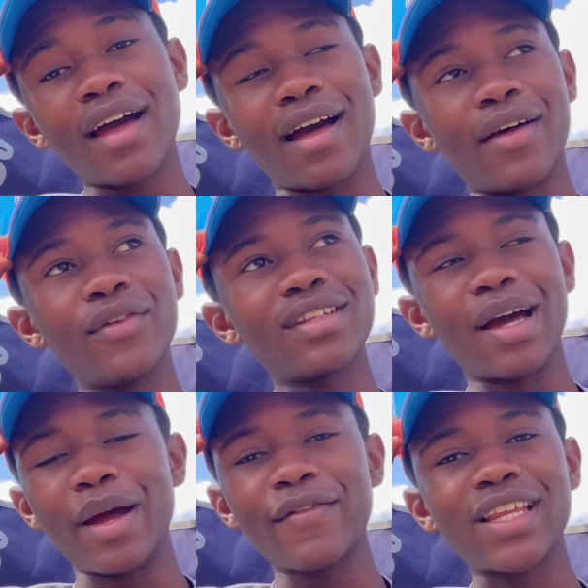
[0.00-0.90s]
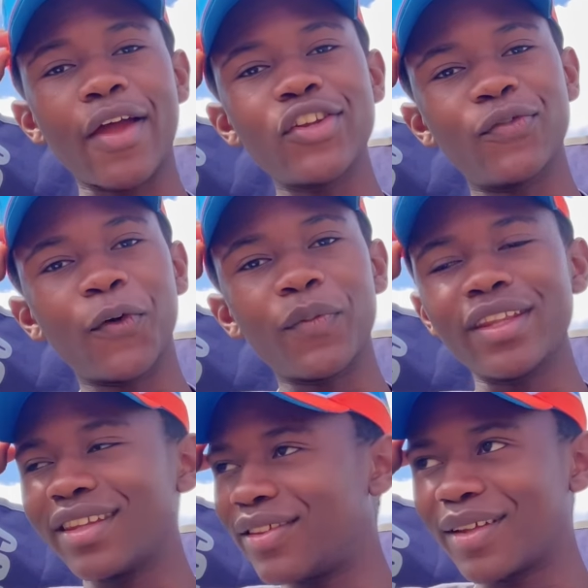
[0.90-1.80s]
I don't think I'm gonna have time to film
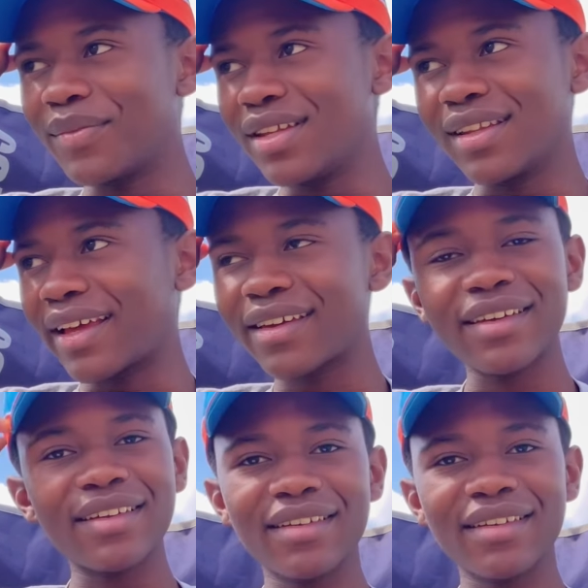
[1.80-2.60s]
the thumbnail like